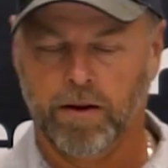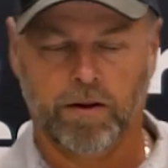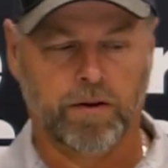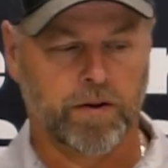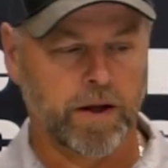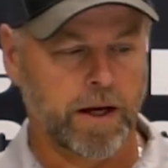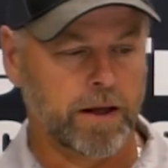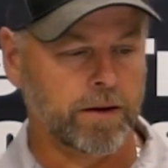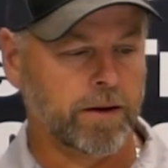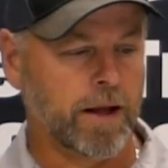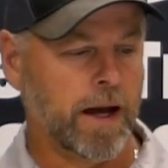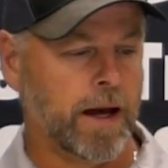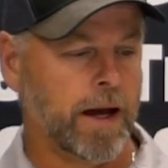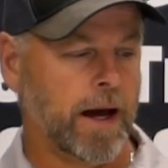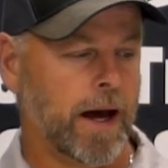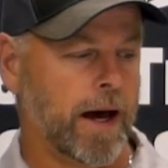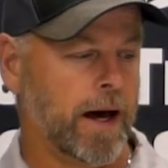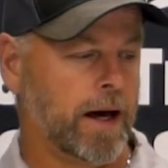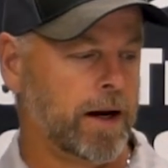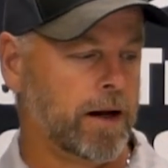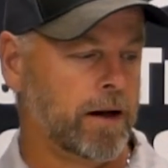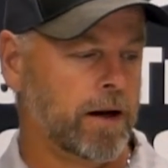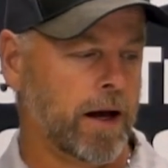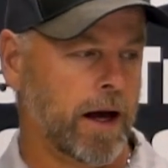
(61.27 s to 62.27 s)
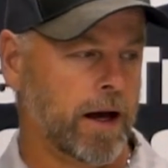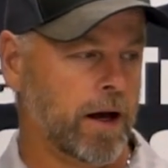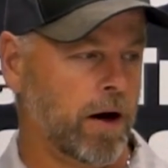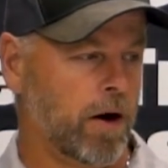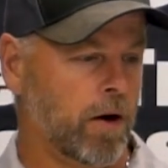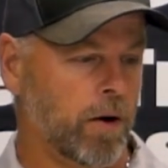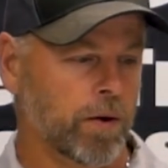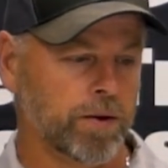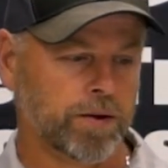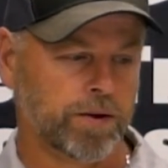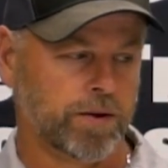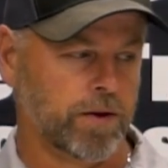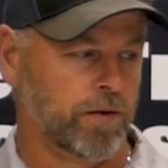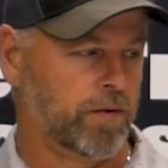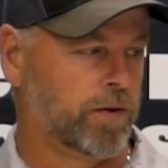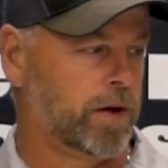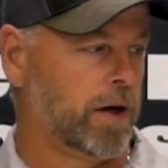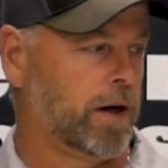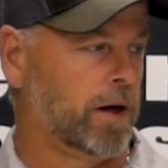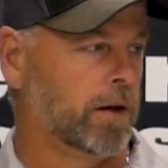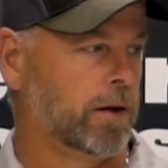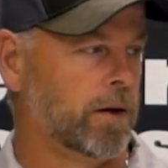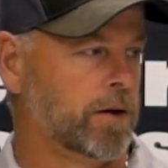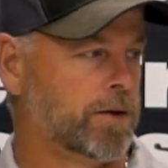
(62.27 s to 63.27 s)
Then they added a host of
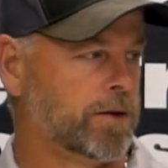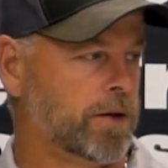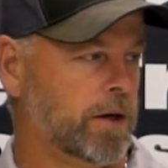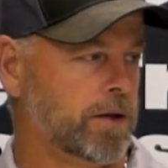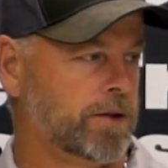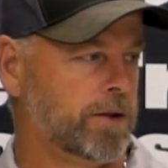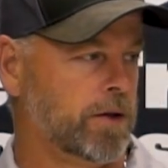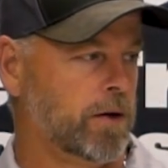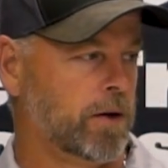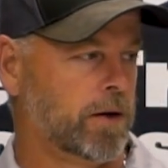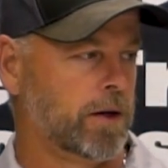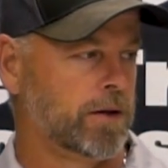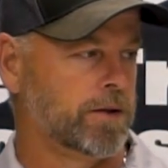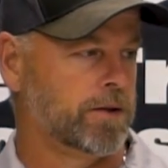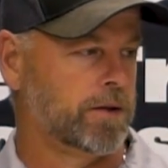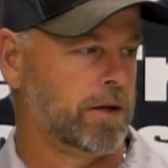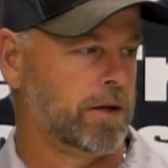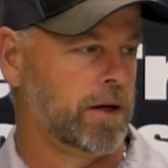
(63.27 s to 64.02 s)
colors, as you can